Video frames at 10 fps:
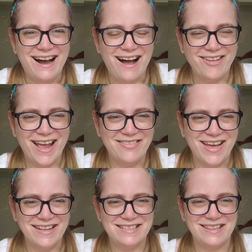I'll add
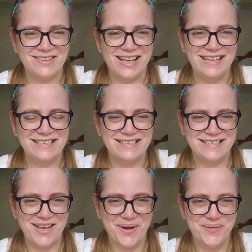that to the list.
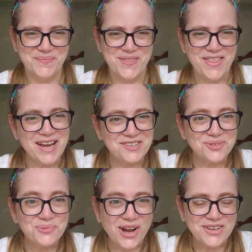So thanks for
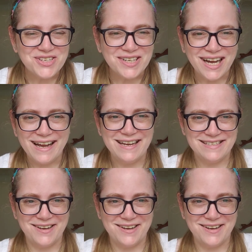watching, guys.